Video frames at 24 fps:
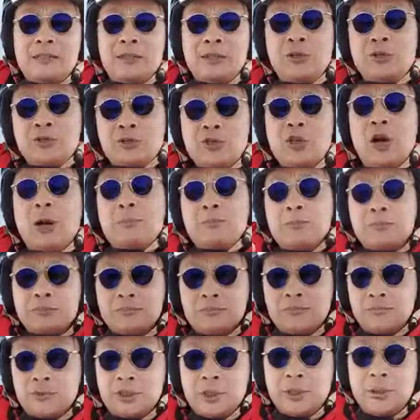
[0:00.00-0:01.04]
you stop
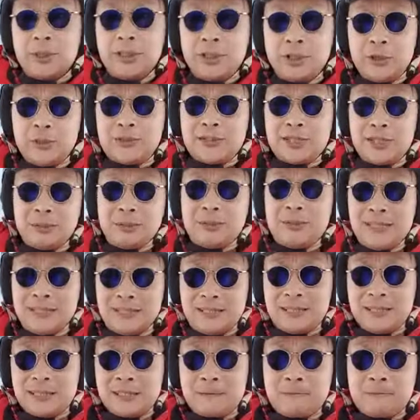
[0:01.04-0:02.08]
doing Nu Skin
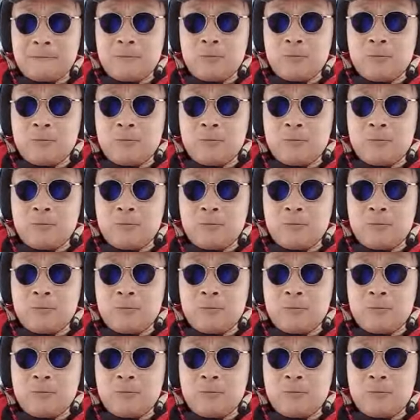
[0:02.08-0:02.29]
business?